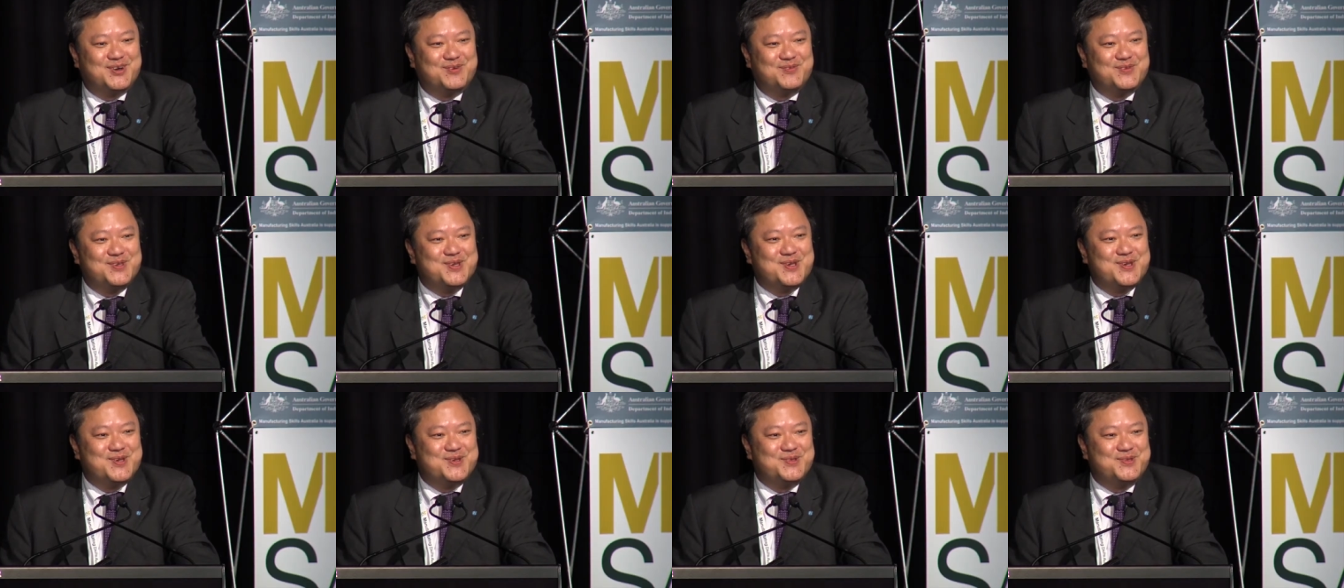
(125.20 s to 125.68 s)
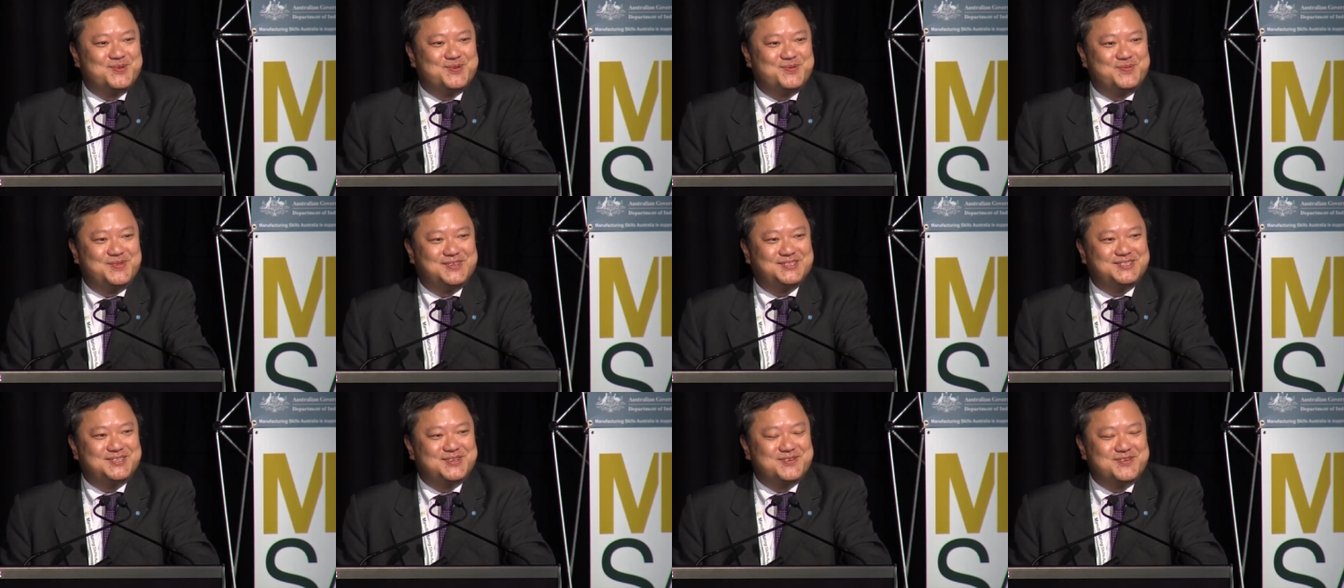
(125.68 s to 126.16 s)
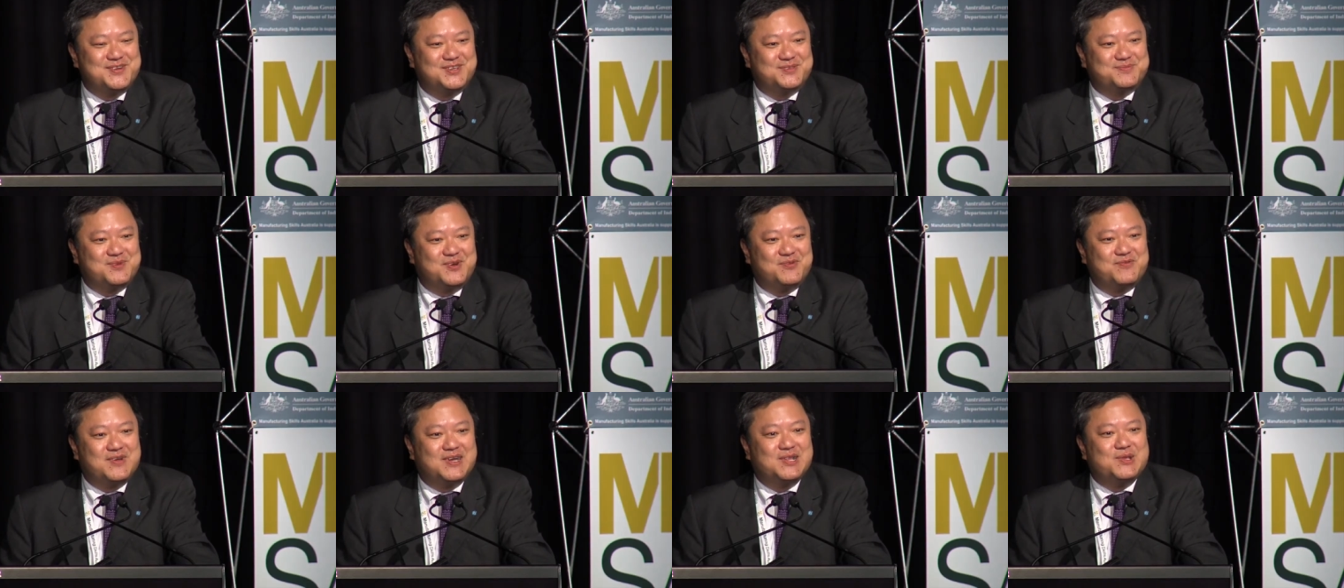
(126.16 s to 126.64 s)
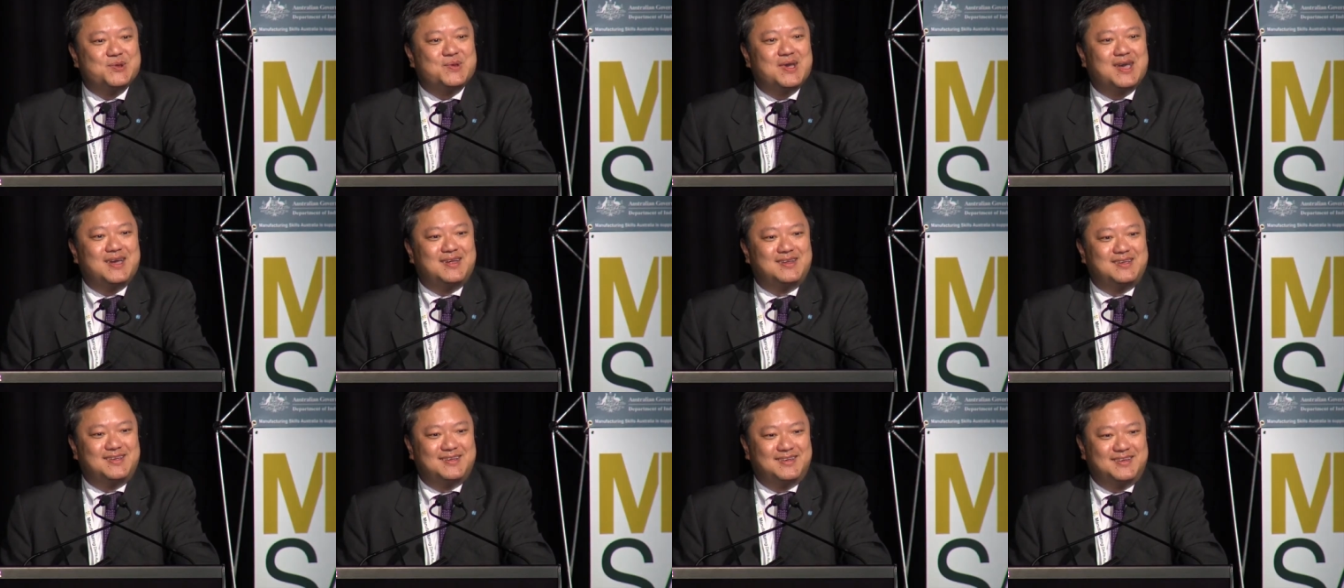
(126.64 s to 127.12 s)
are we going to be serious about value
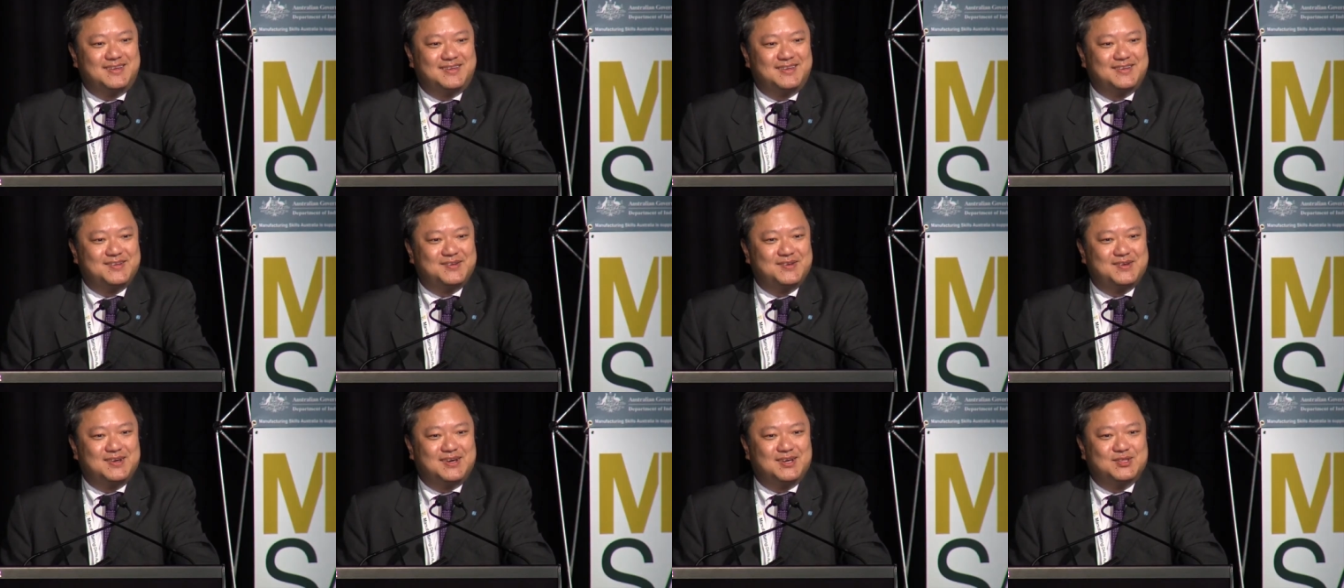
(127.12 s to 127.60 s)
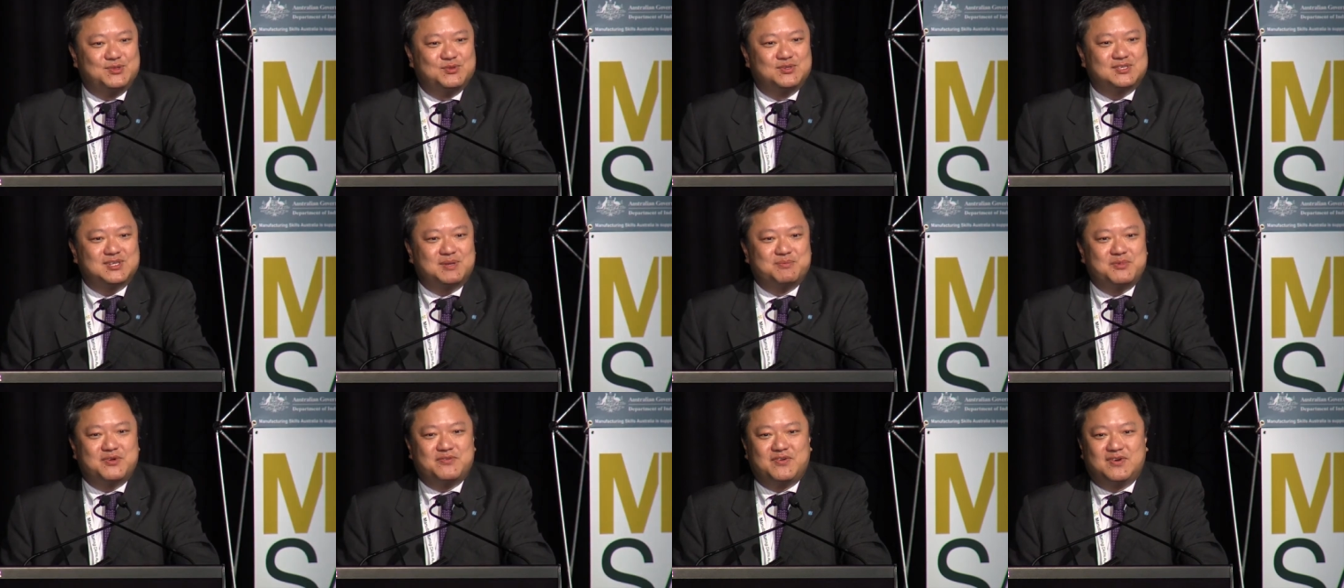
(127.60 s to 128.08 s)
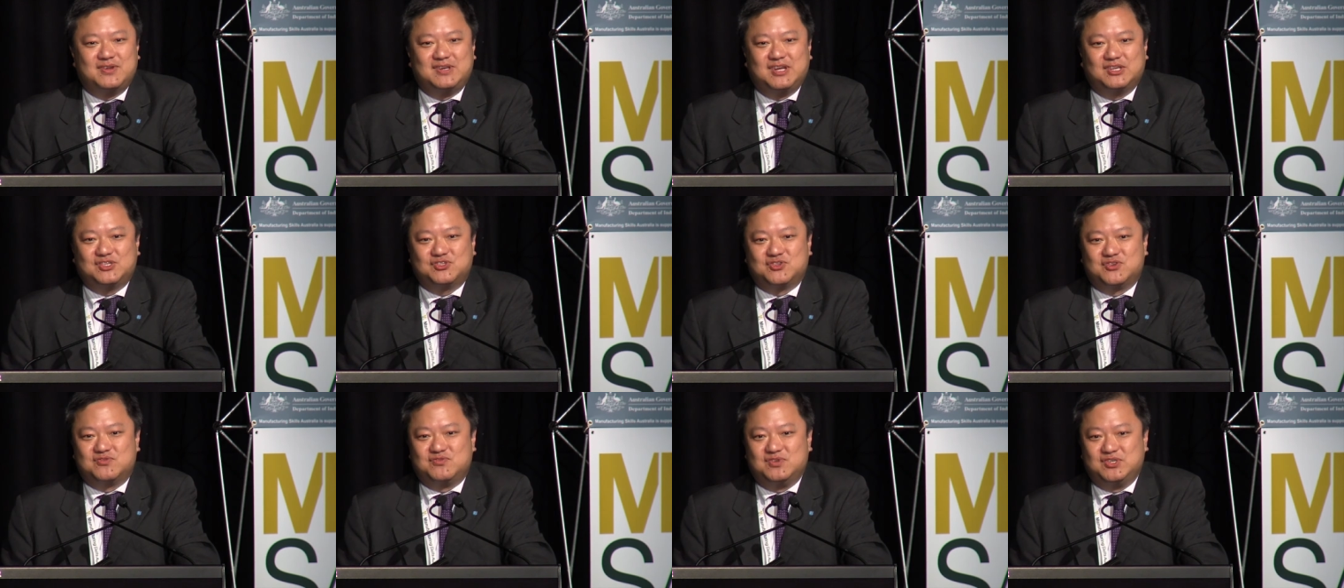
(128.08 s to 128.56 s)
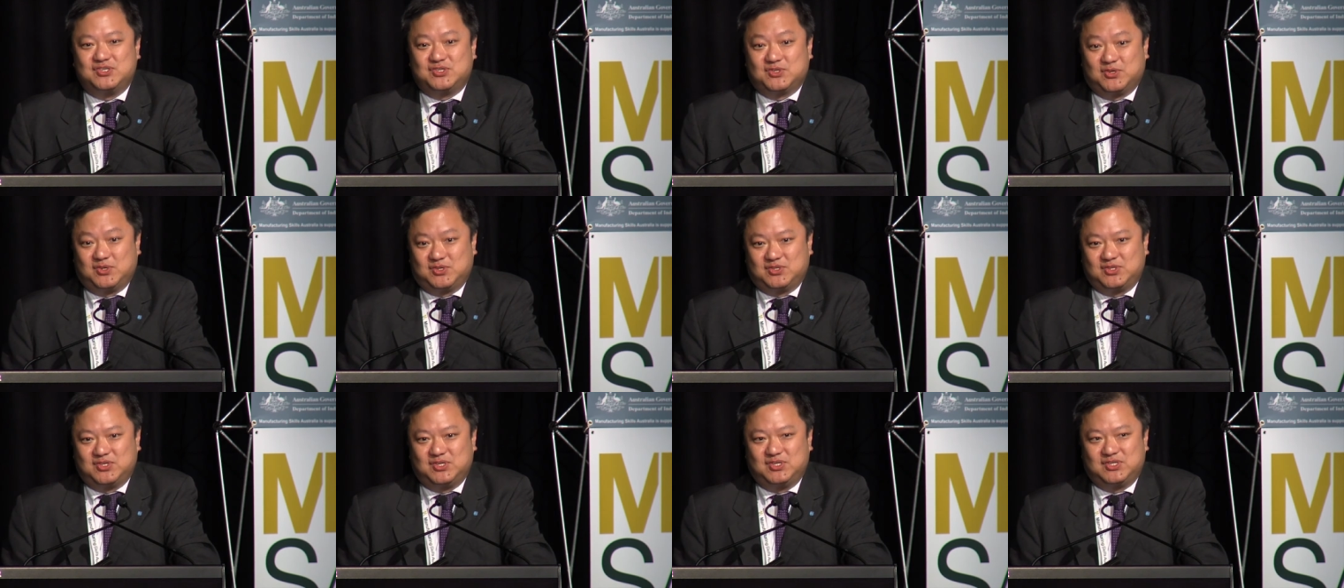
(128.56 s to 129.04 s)
adding, you know, uh, to some of our natural
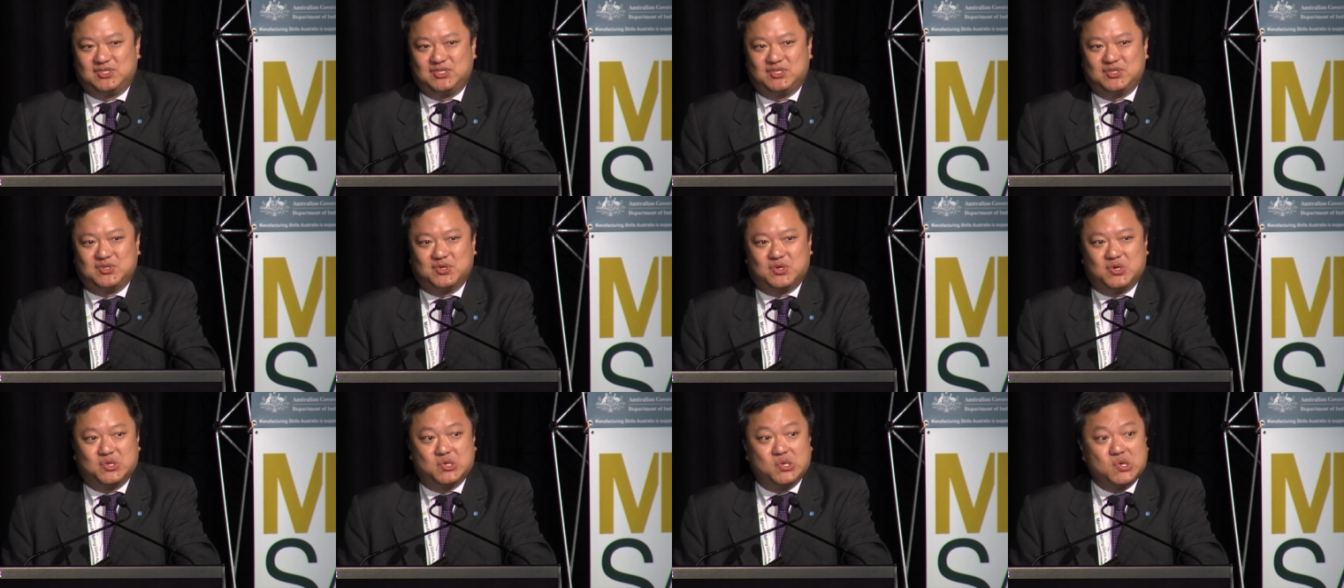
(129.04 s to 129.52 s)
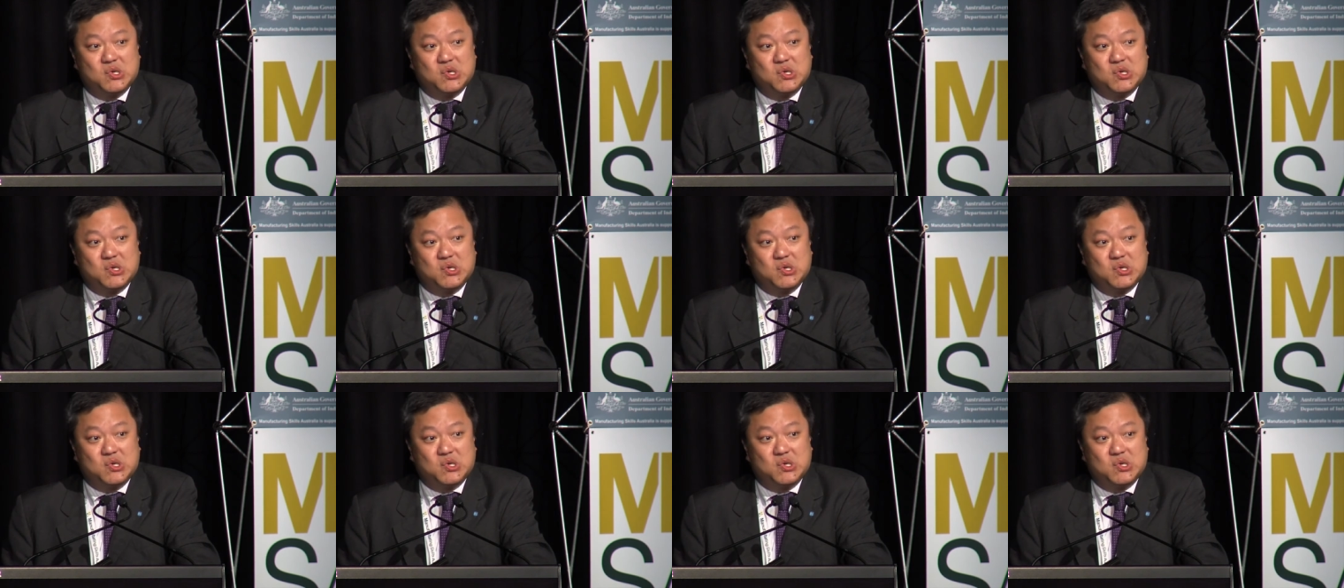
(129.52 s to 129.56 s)
resources, you know, or